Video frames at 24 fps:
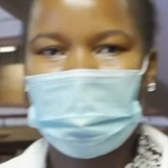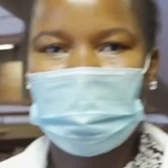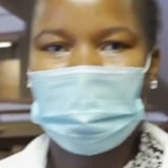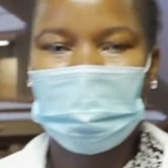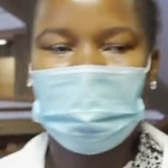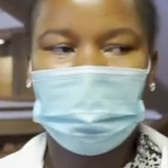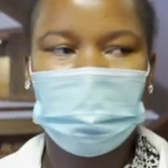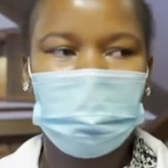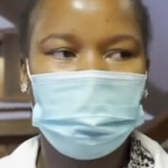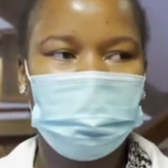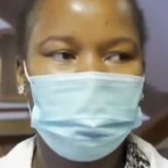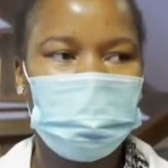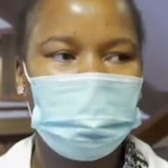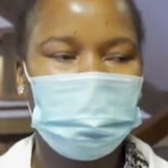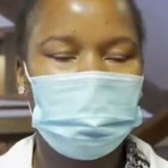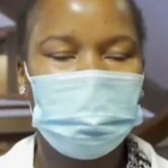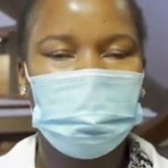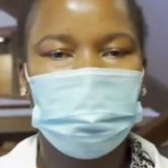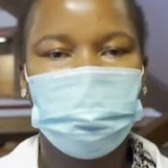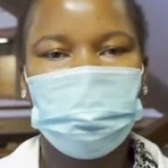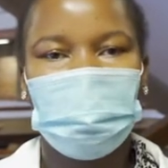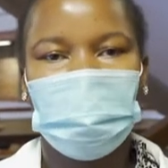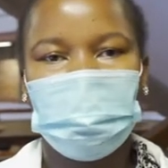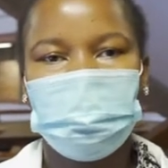I am
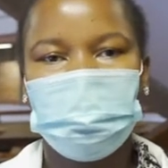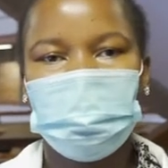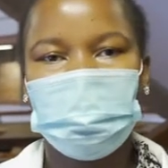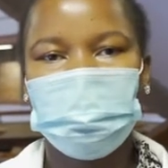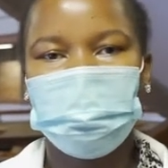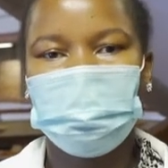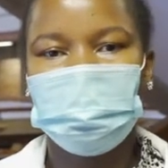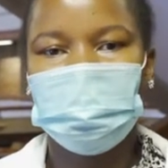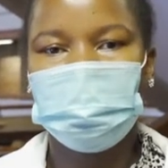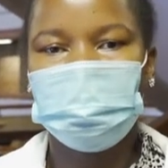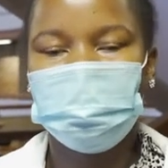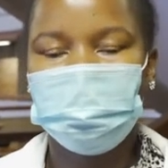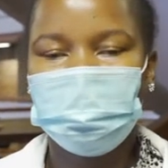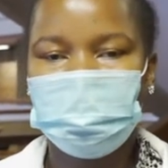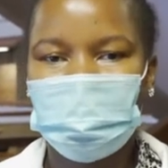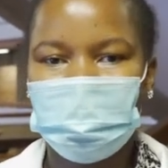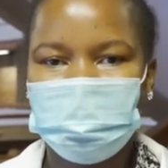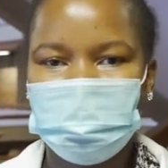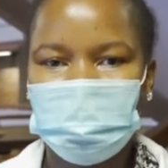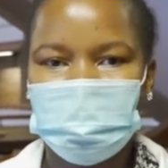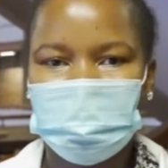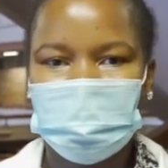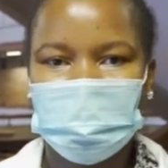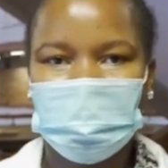the Public Relations
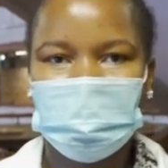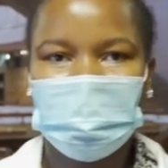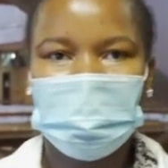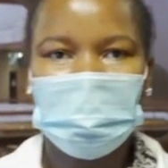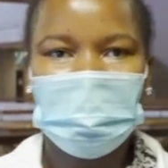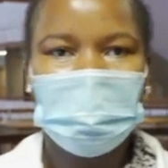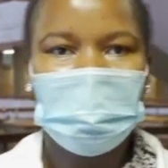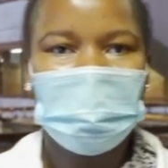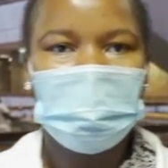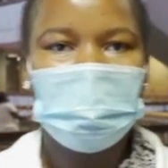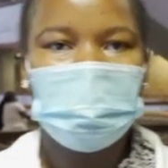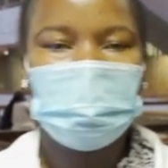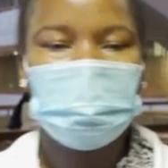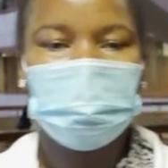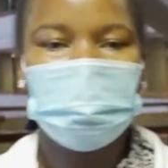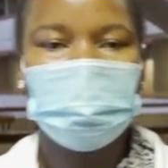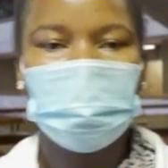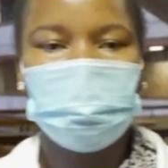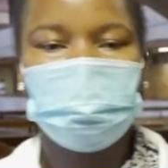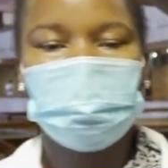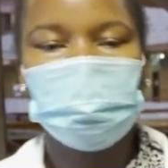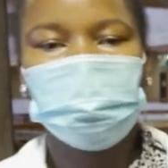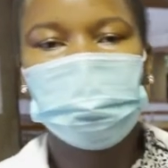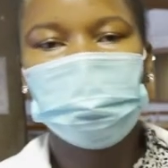Officer in
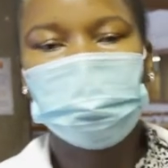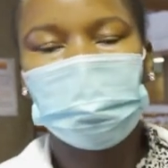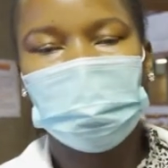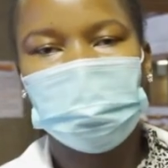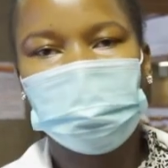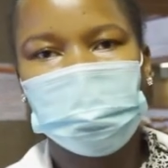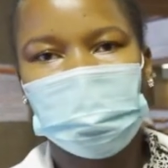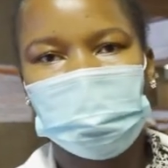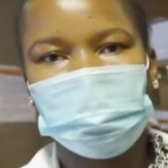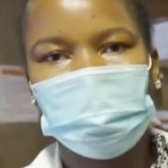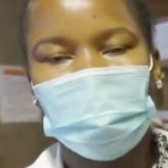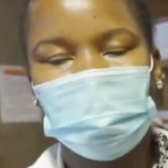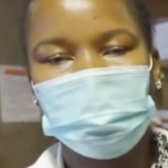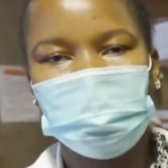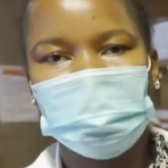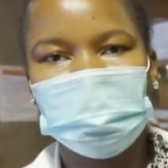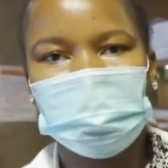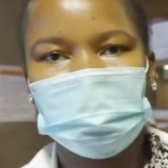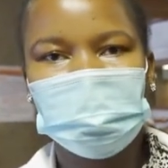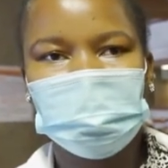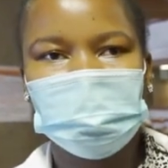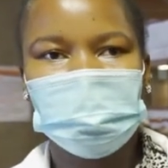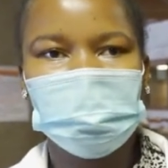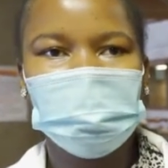the Postgraduate
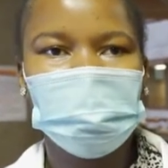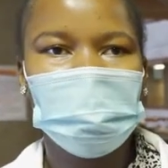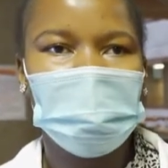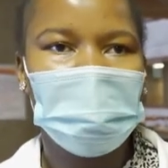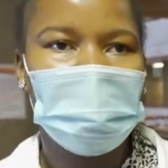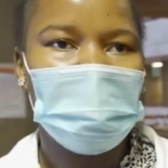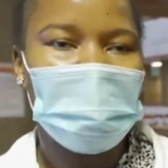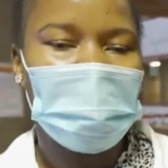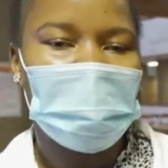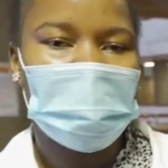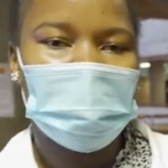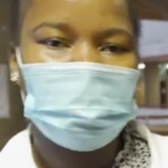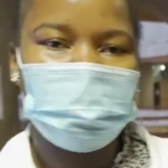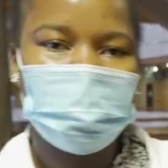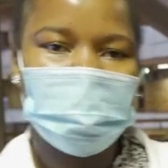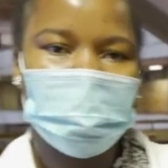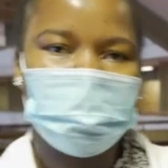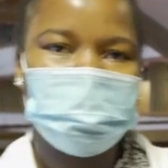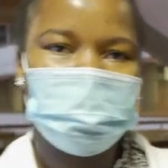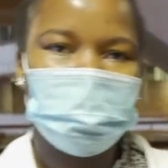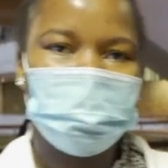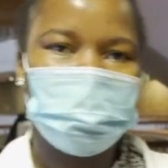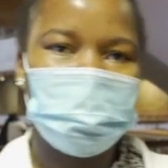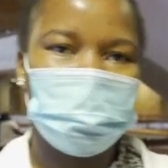Committee. I'm here
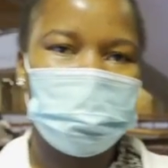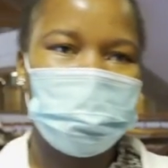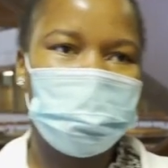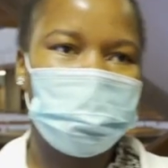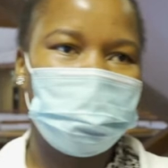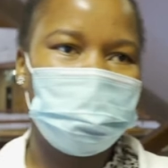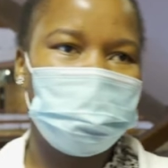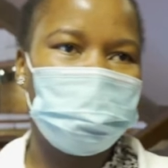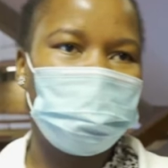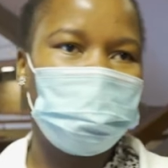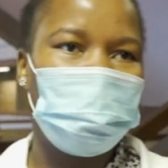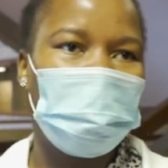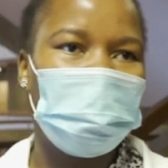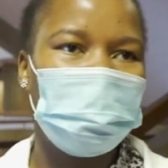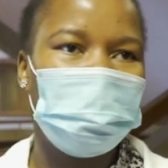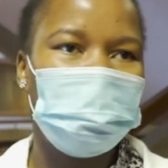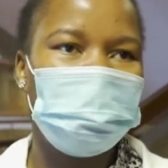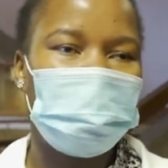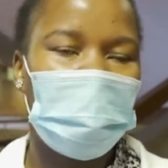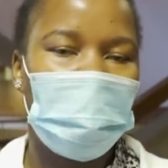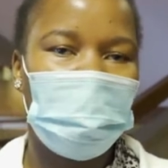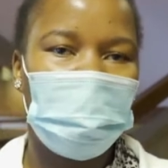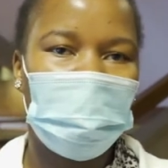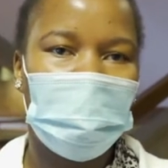to introduce you to one
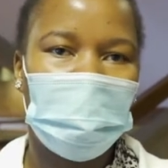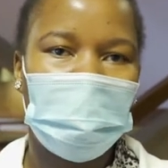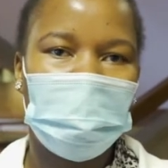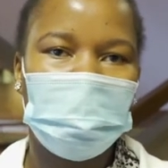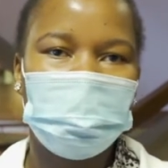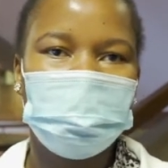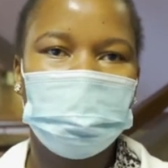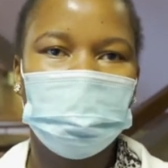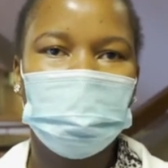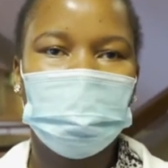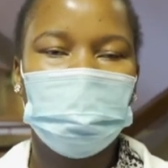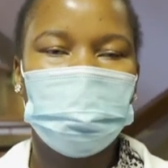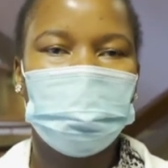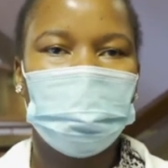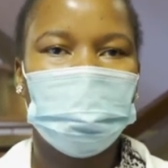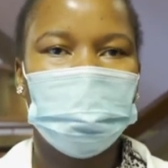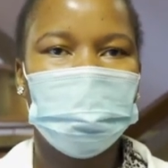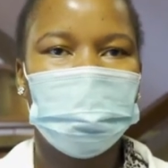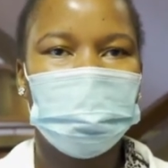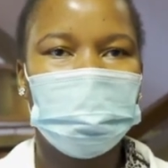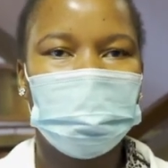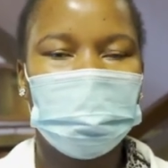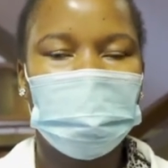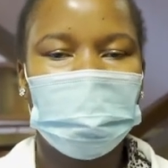of our food
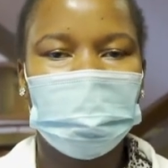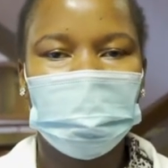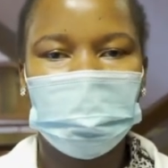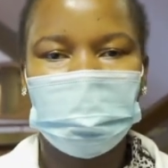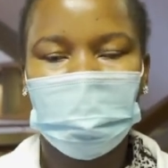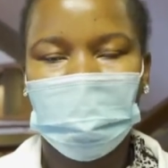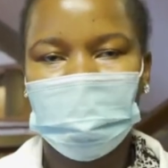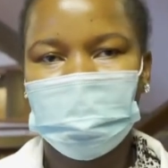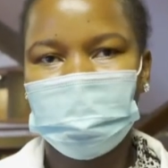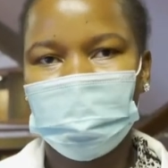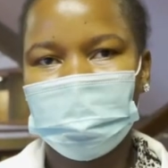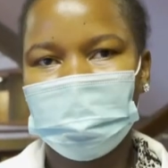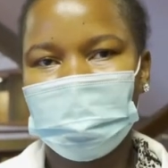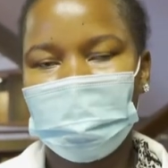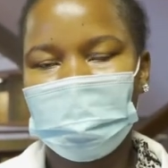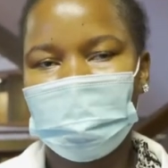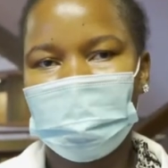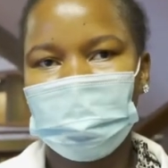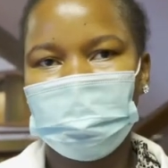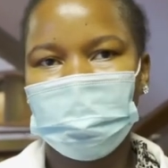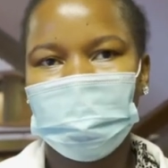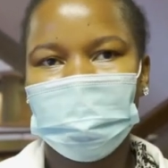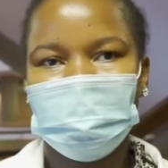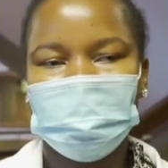laboratories headed by Dr.
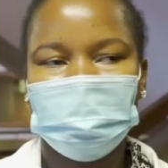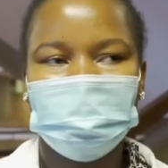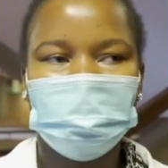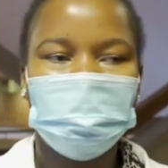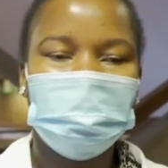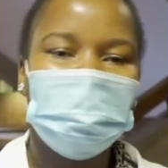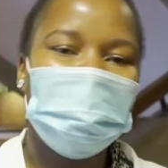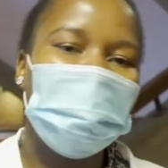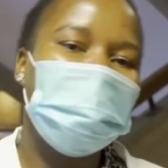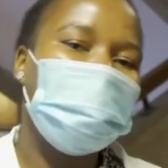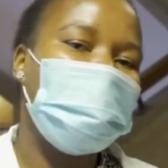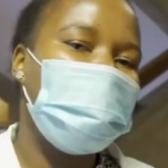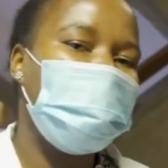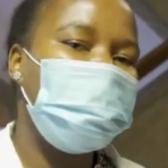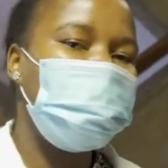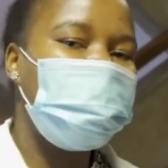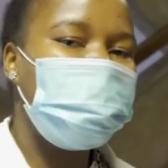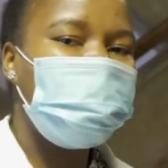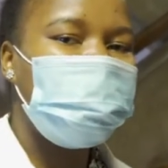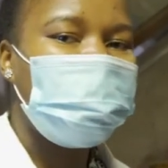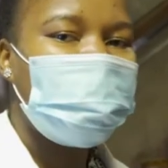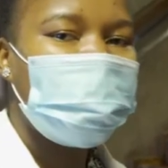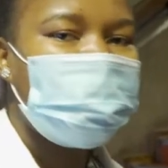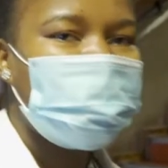Dlamini. Come
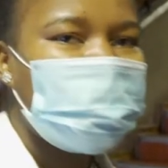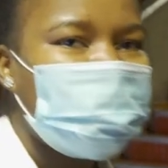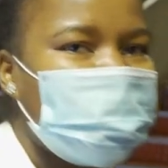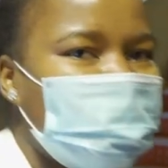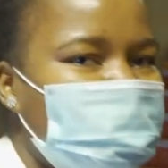with me.